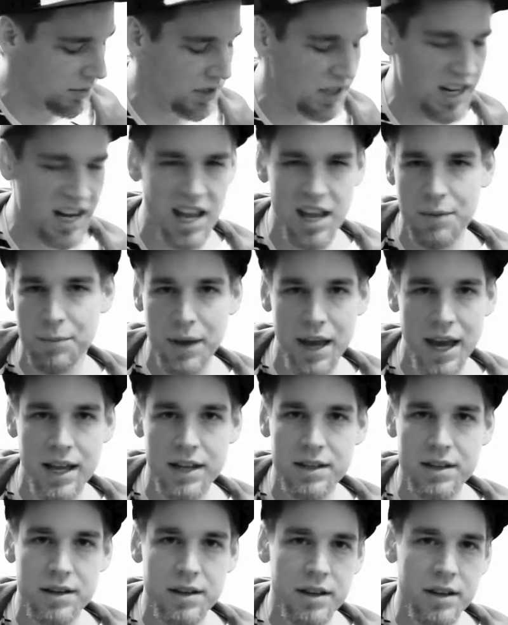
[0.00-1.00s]
then I
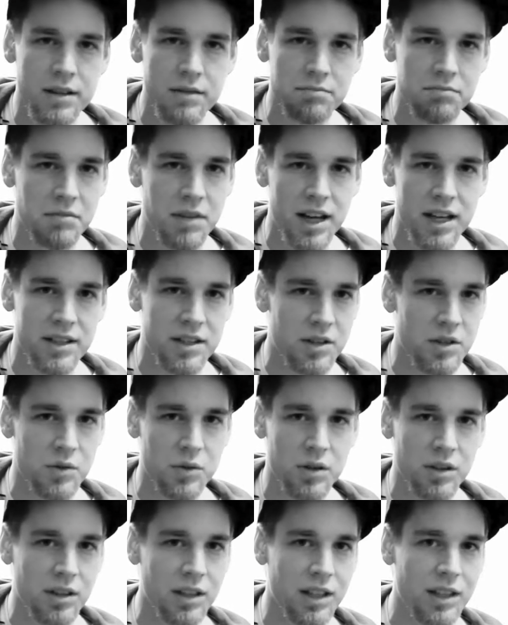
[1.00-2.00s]
abandoned it. I didn't
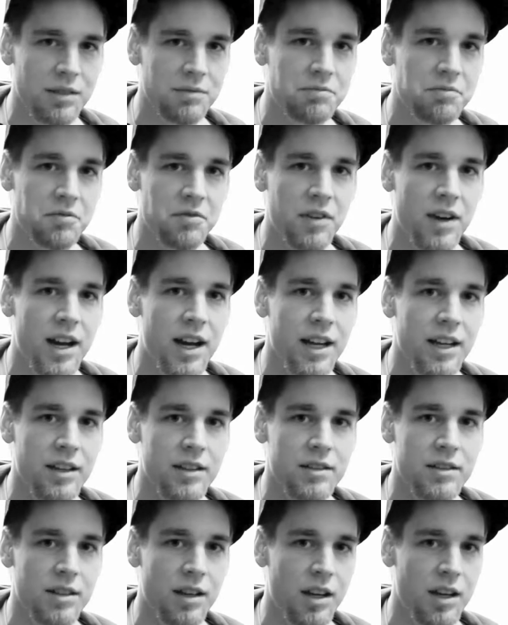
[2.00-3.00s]
really
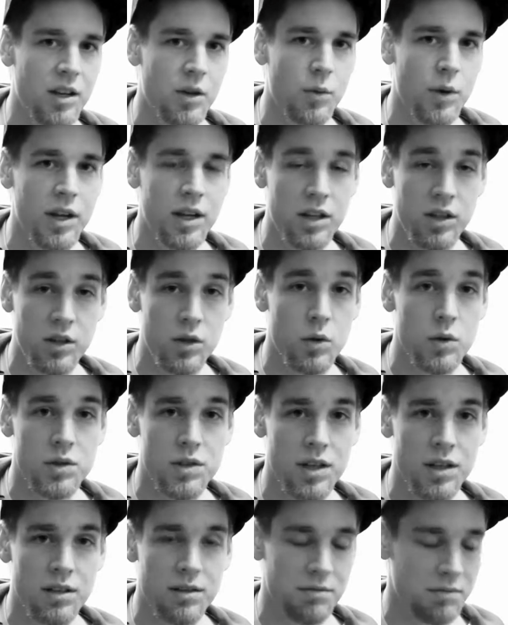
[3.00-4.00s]
find any way to use
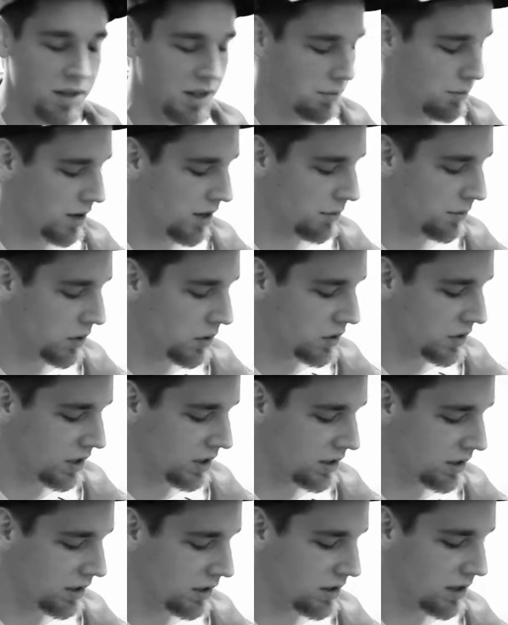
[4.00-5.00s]
it in my
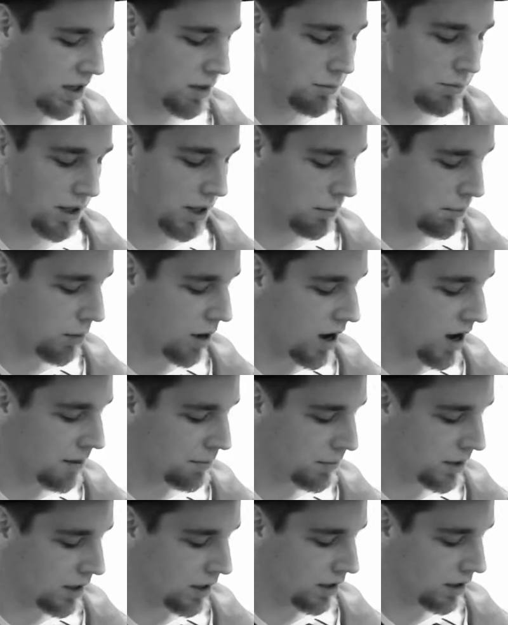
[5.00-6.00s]
music since I play
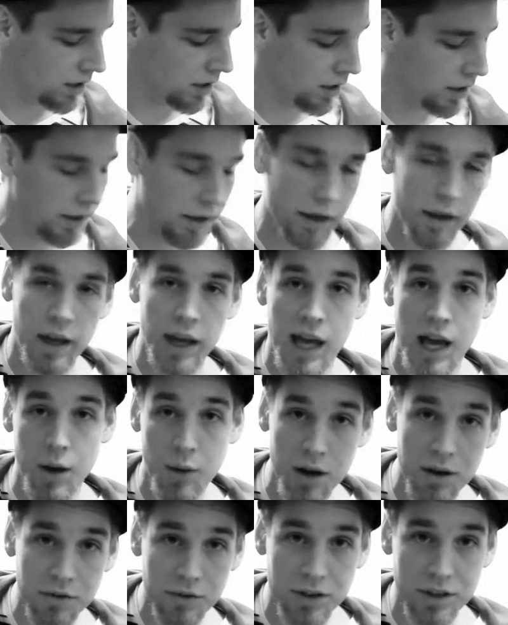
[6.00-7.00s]
pop punk.
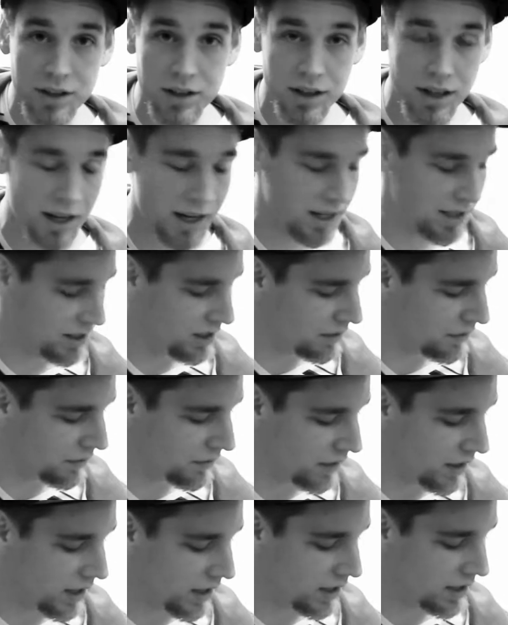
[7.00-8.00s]
However, I did
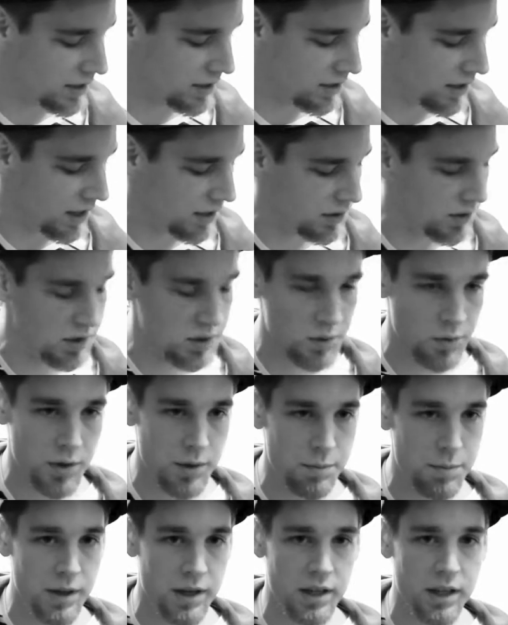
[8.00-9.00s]
find that the
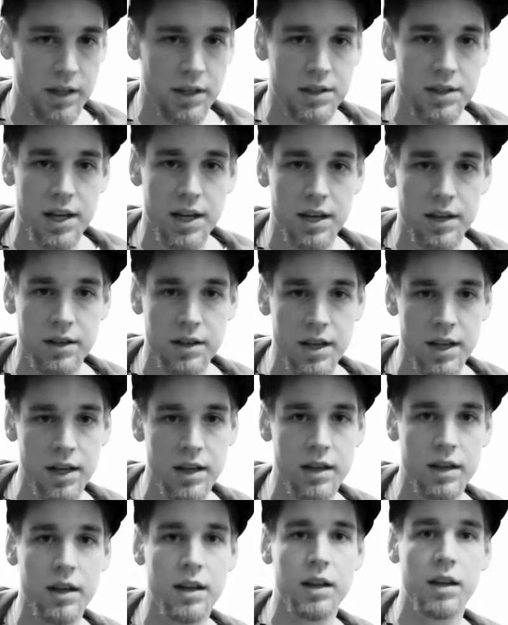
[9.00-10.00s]
sweep picking
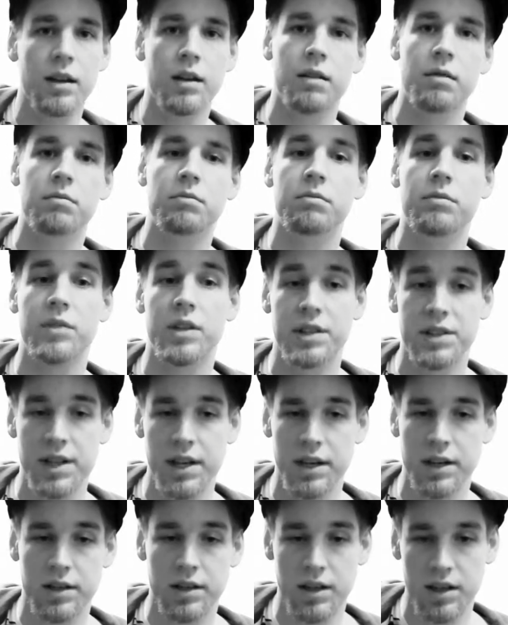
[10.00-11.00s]
technique, the
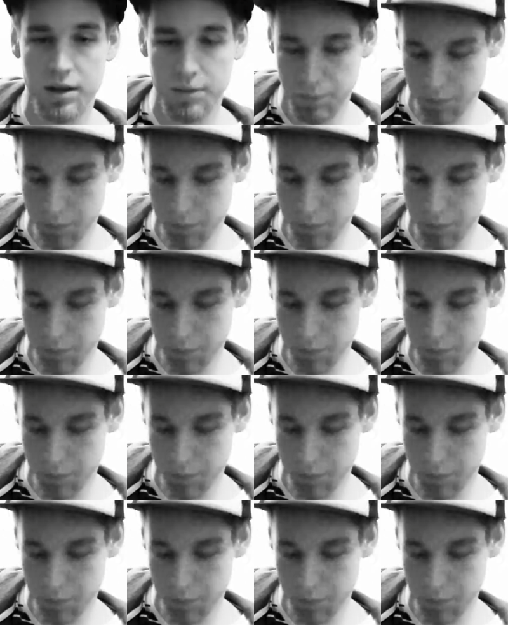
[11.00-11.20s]
technique